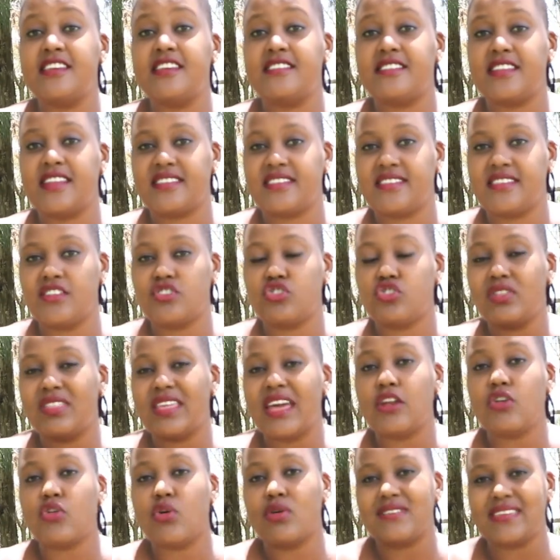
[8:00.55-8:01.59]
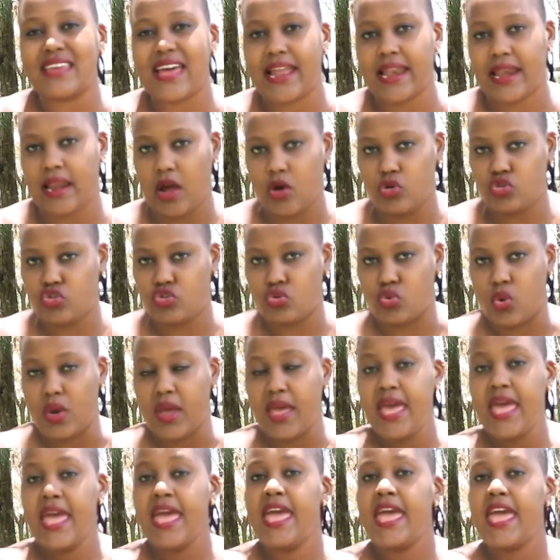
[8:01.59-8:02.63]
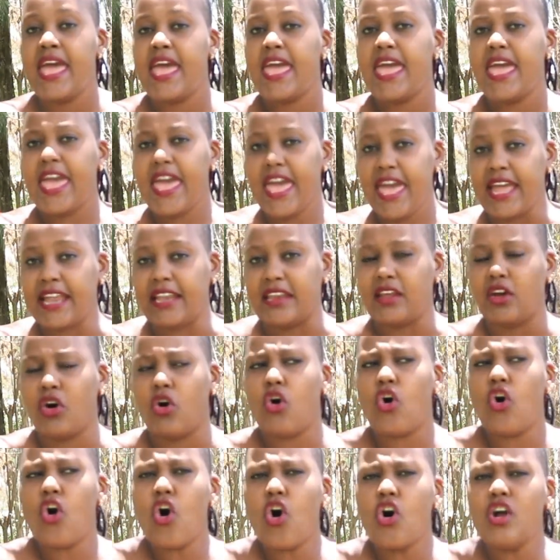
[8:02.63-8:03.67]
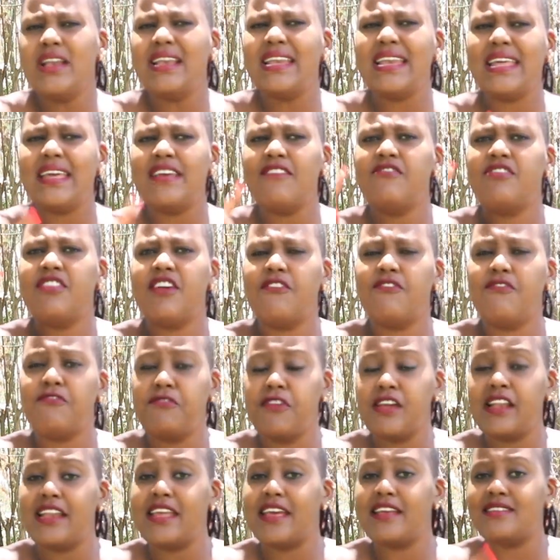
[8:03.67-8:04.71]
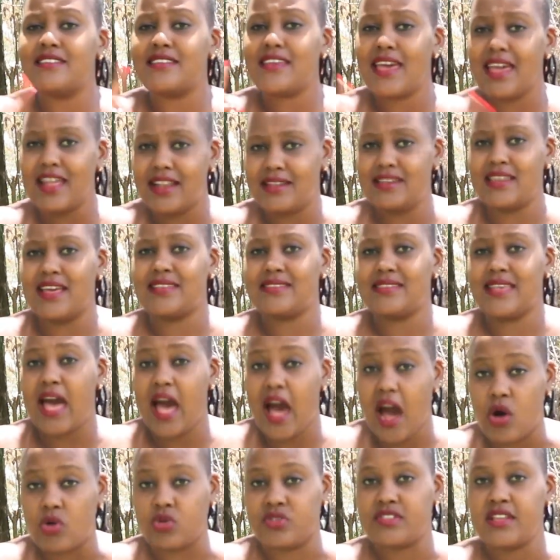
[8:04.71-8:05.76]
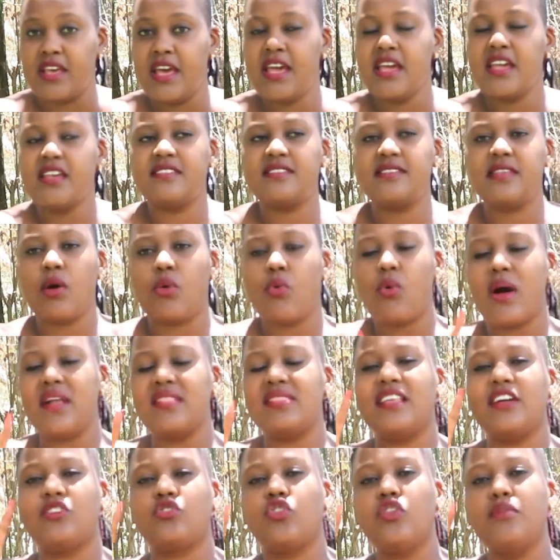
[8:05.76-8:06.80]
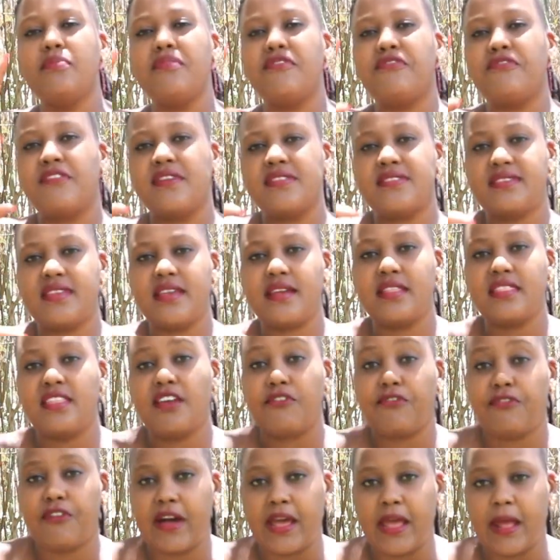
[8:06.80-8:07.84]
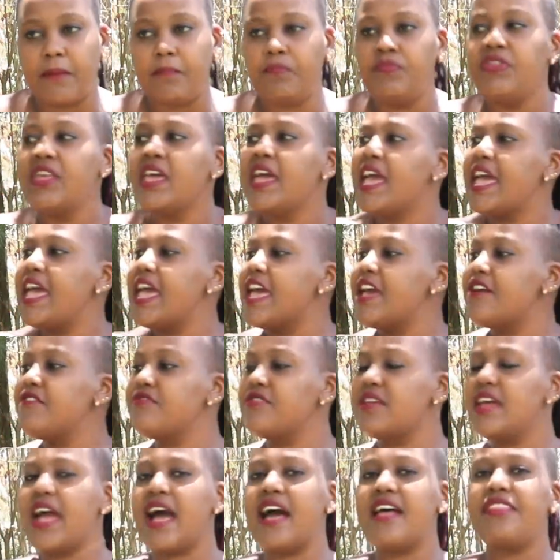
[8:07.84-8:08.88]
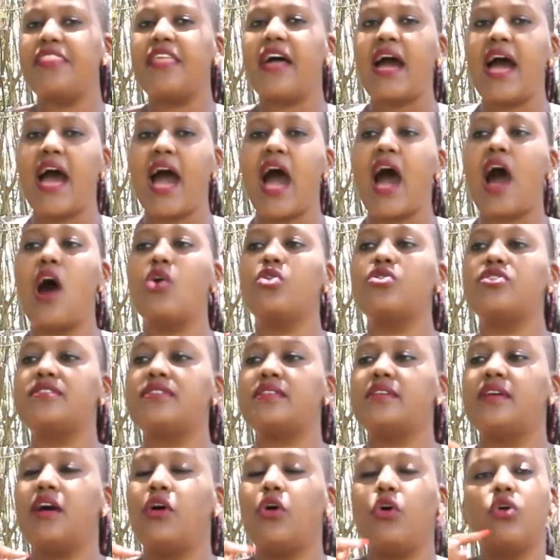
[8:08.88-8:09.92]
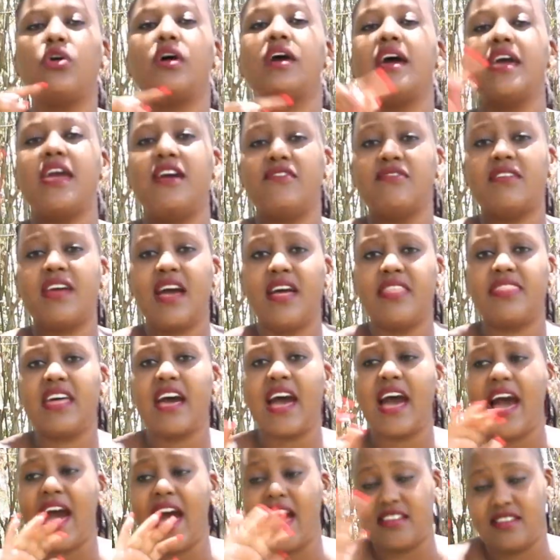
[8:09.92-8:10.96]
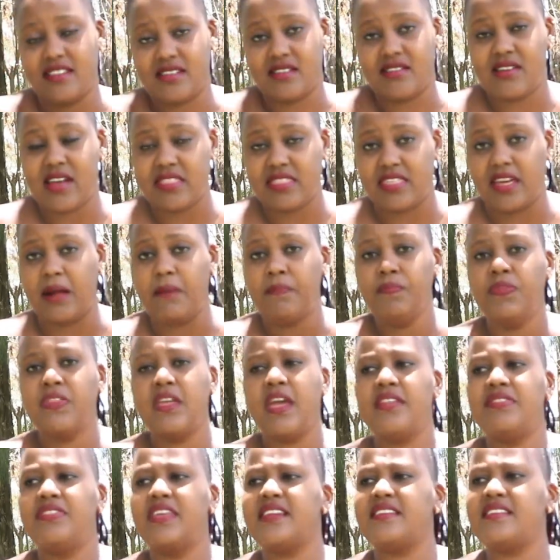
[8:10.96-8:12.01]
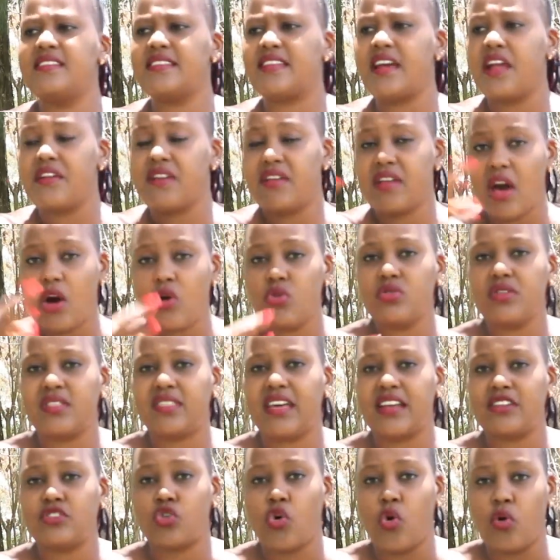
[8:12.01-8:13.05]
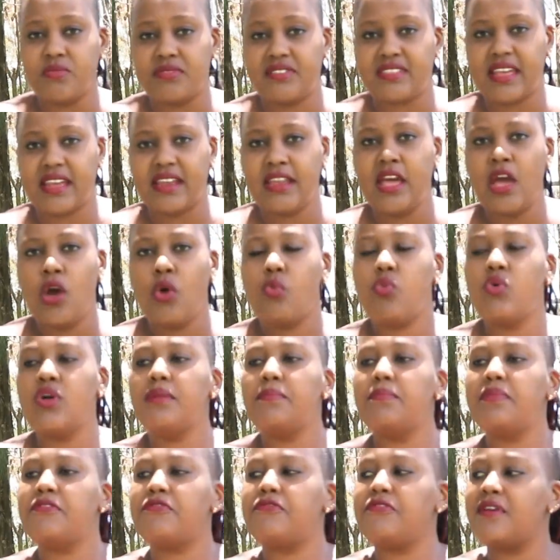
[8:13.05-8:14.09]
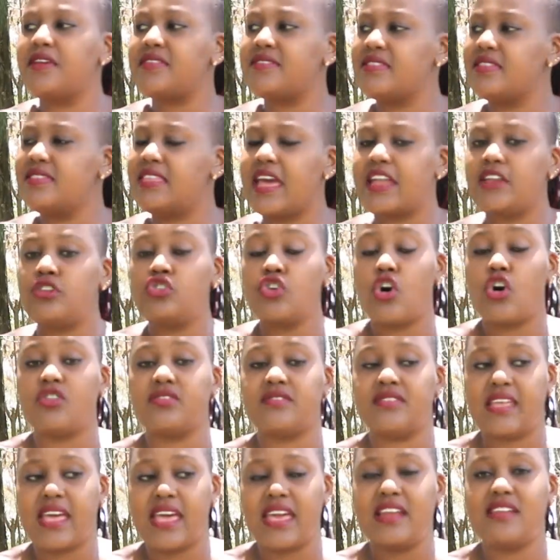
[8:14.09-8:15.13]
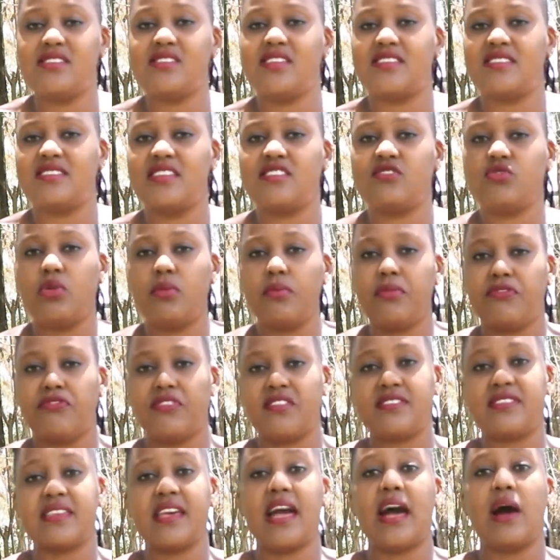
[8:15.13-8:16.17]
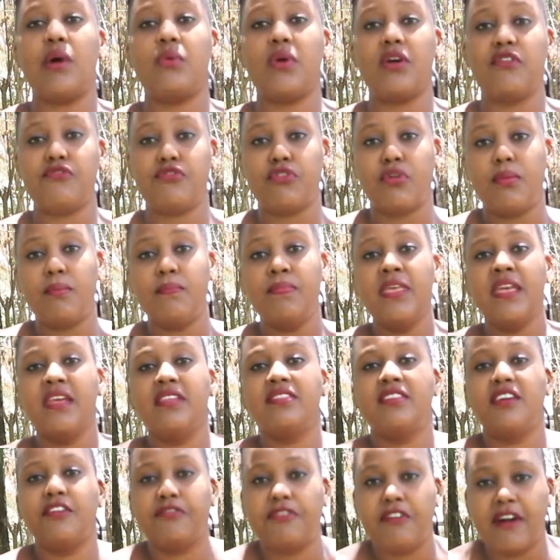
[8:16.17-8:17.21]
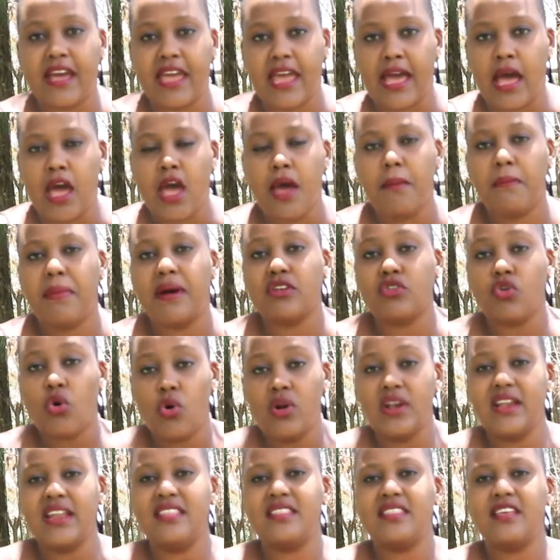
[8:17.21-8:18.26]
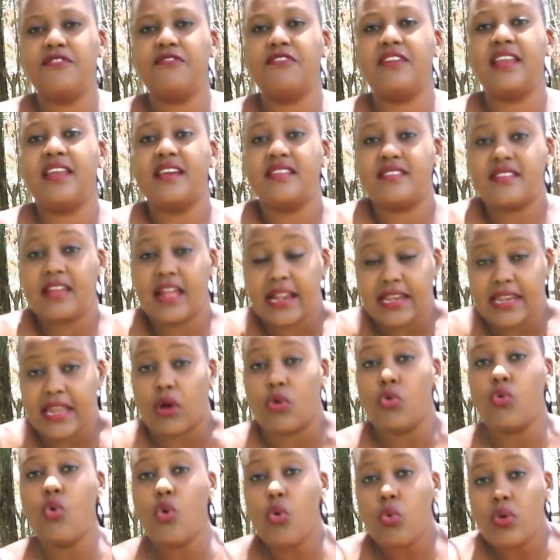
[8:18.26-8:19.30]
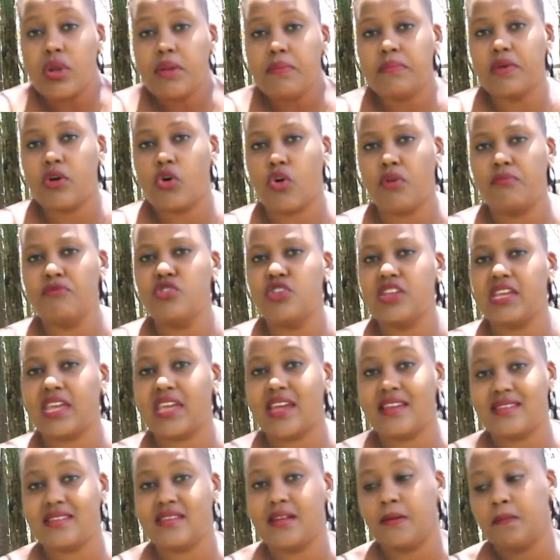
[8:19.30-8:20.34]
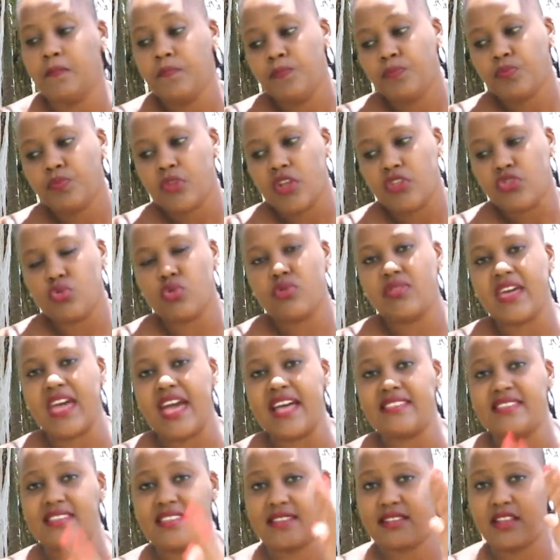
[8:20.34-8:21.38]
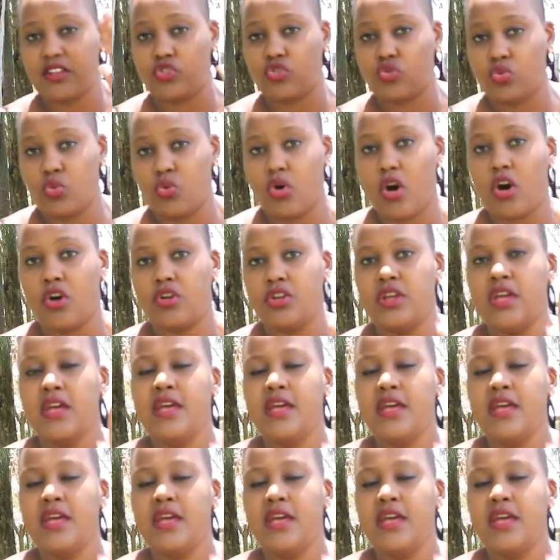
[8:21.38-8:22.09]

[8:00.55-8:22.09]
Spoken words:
is a sin, so they are not allowed to. And only the village elder's house is the one that will be facing the fire. Every other house, or every other hut rather, that is around that homestead will be facing, their doors, their entrances will be facing away from the fire. But only the village elder who will be communicating through the ancestors to God,